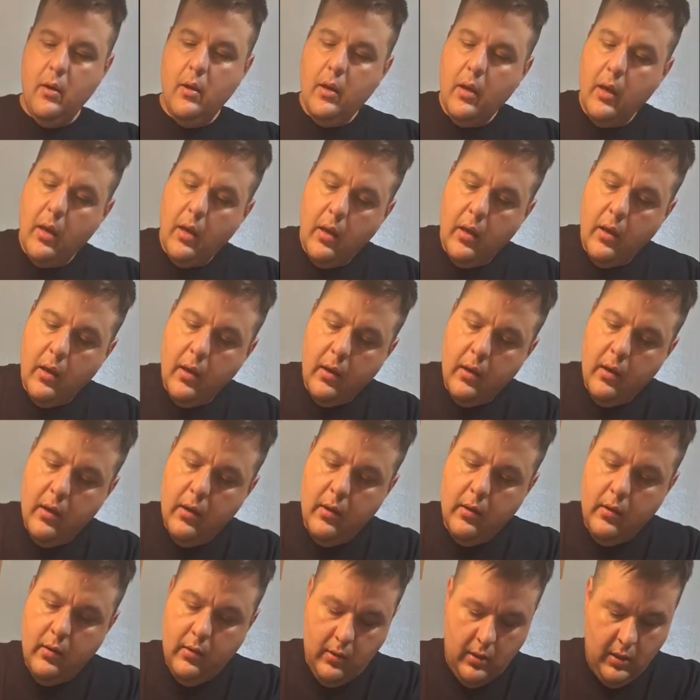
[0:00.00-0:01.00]

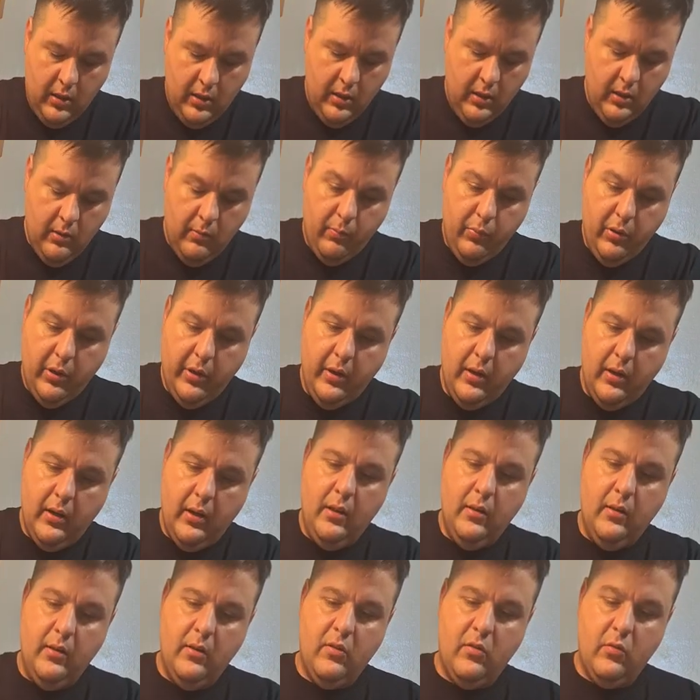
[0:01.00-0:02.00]
and put it
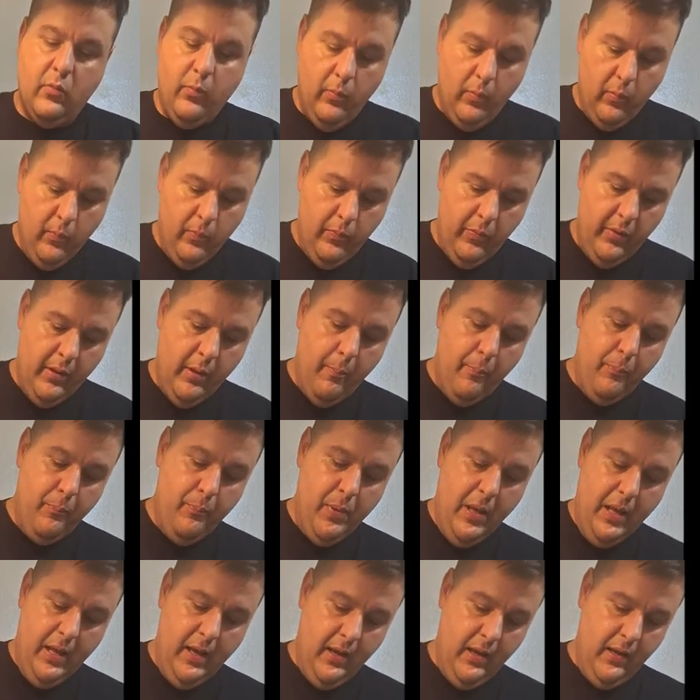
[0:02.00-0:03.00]
in the
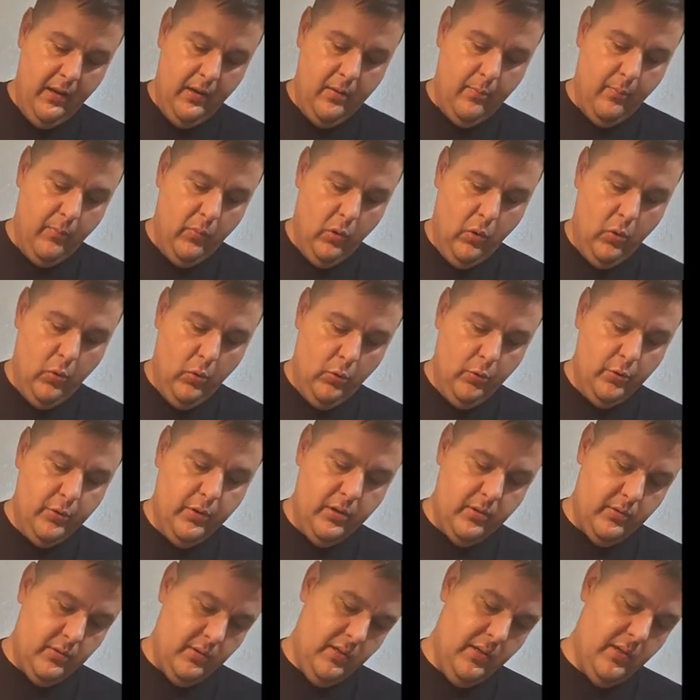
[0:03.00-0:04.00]
bean
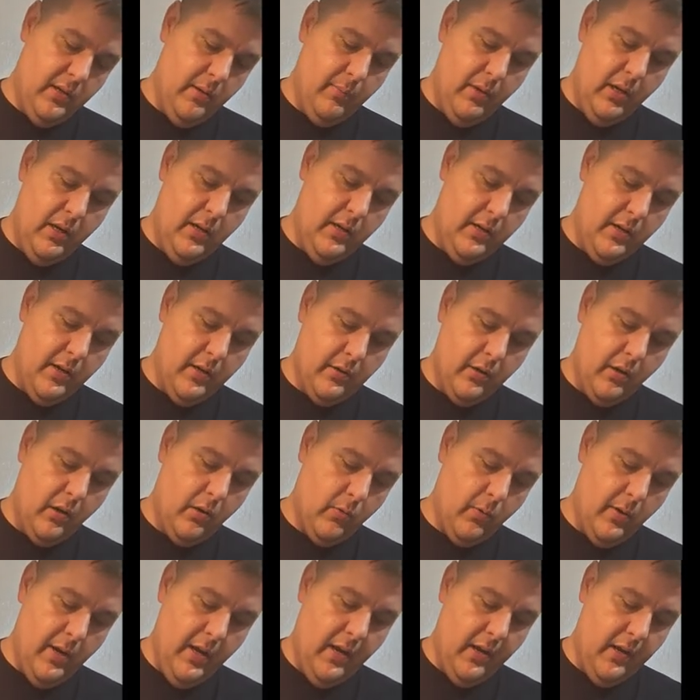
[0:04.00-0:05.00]
mold. And I made it out of
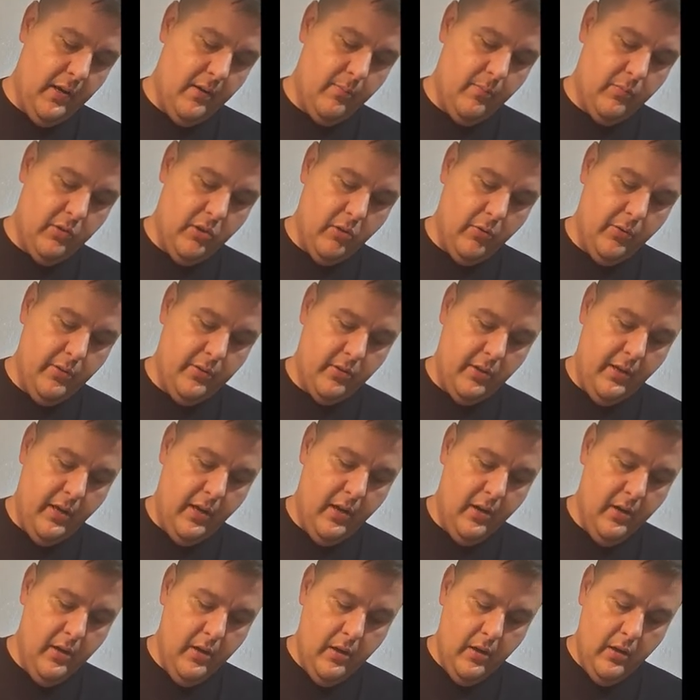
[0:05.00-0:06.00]
green, so it's
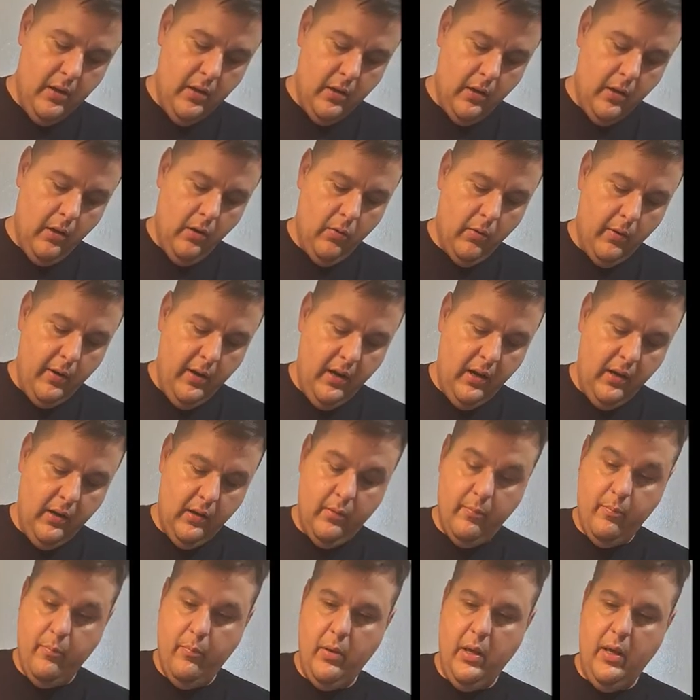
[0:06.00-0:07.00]
a
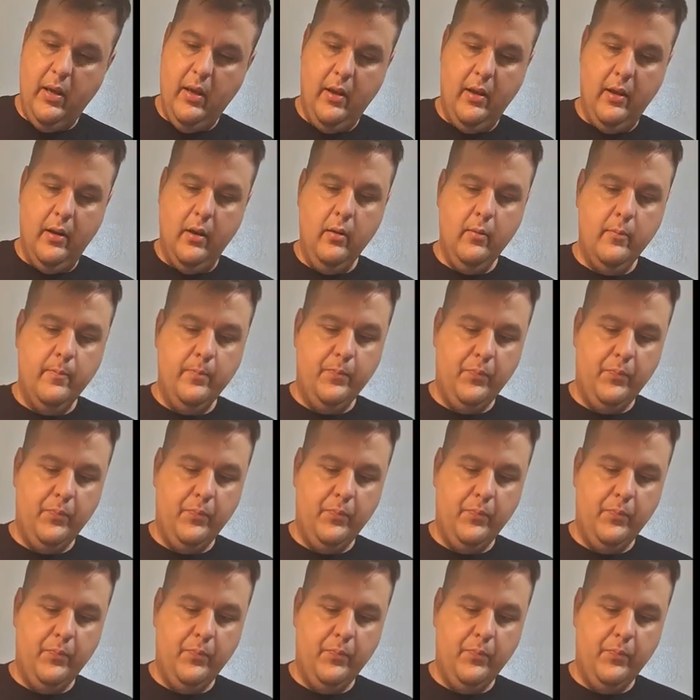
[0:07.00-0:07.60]
green bean.